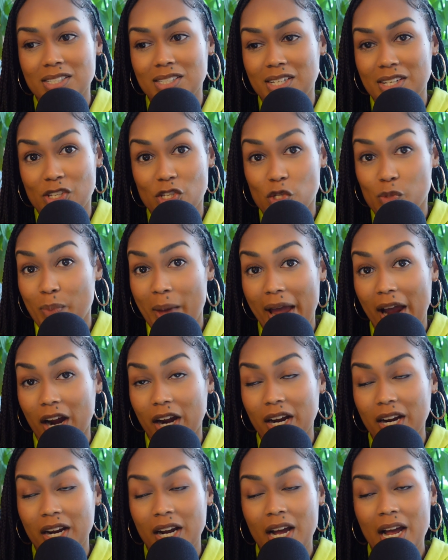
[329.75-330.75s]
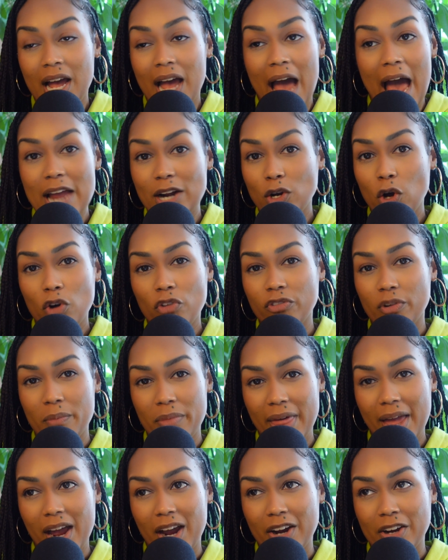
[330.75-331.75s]
despair, and go
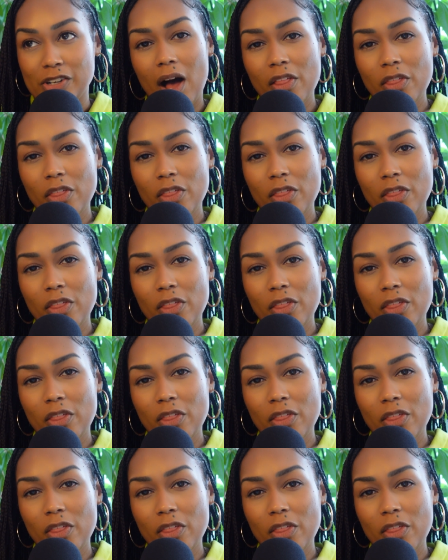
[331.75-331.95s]
from there.